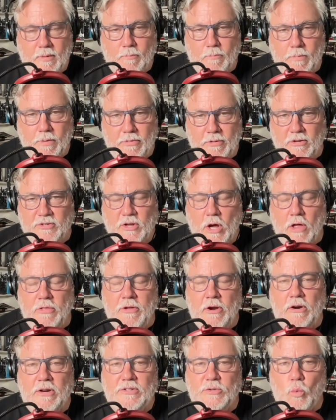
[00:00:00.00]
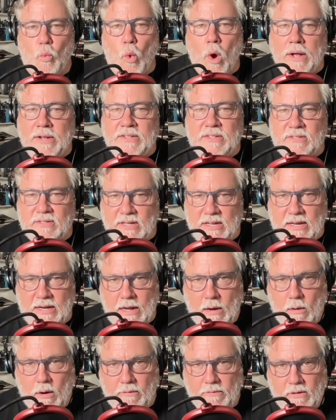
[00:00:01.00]
There is one scene,
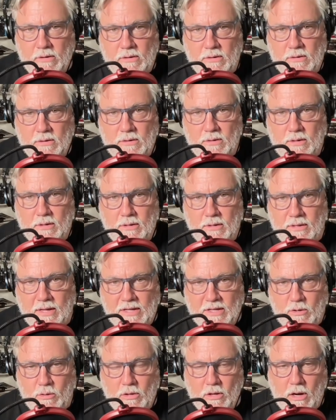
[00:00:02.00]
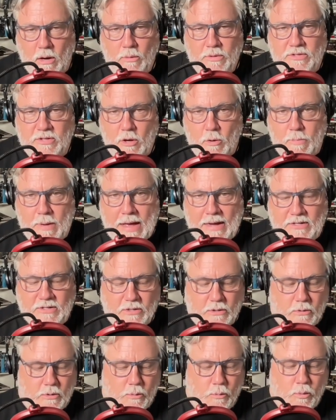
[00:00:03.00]
however, that you can always go back
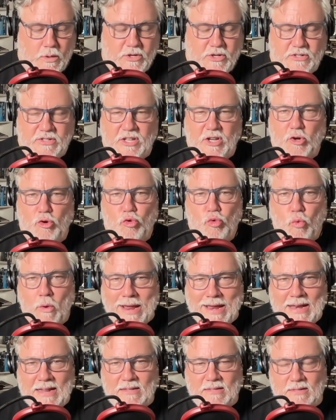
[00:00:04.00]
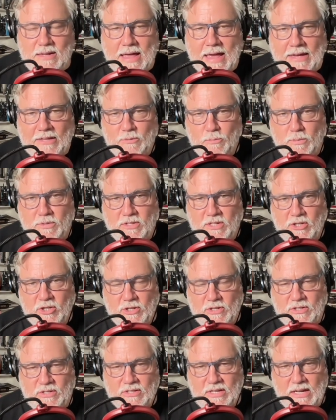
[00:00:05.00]
to, which is the greatest
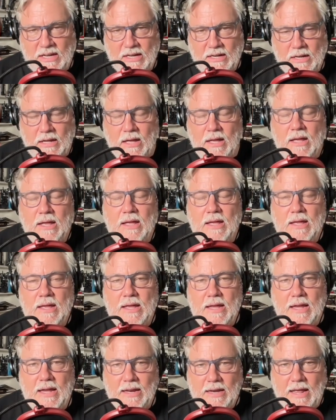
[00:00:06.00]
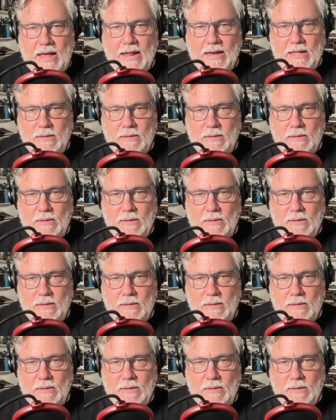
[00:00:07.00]
exposition scene in any